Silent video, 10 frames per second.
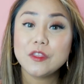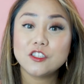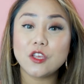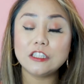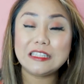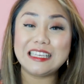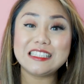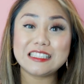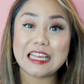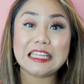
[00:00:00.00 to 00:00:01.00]
So it
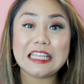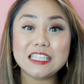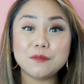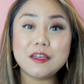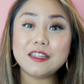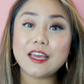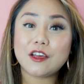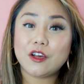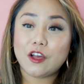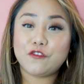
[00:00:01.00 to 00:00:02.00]
takes me
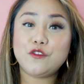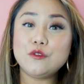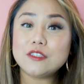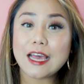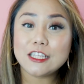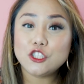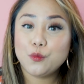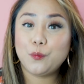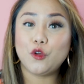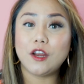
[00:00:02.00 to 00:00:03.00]
like a few seconds
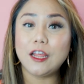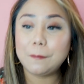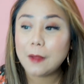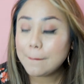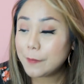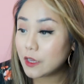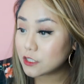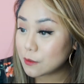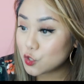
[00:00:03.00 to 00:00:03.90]
to put it because I'm